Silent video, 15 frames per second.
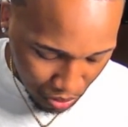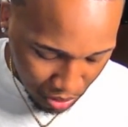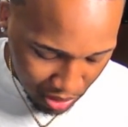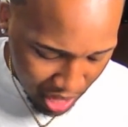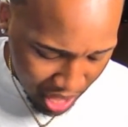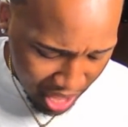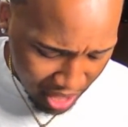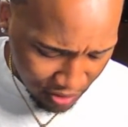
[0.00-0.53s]

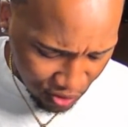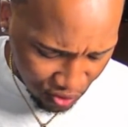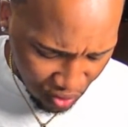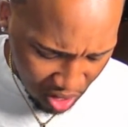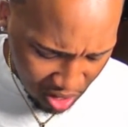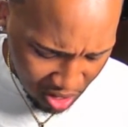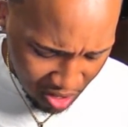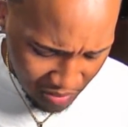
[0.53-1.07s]
Like,
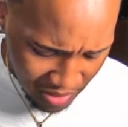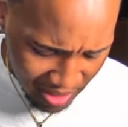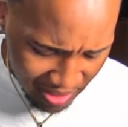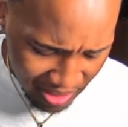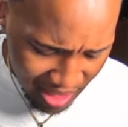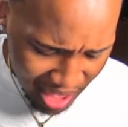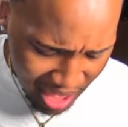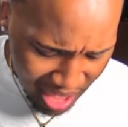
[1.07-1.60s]
straight up,
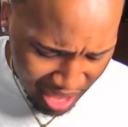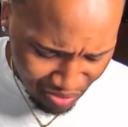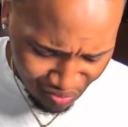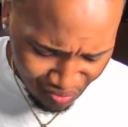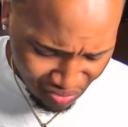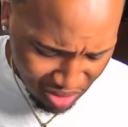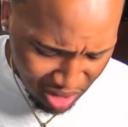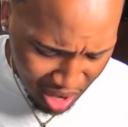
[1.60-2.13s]
it's not.
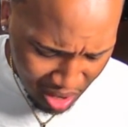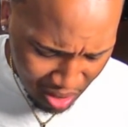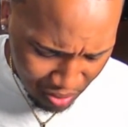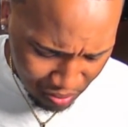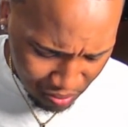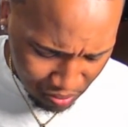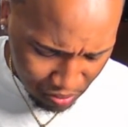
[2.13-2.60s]
No,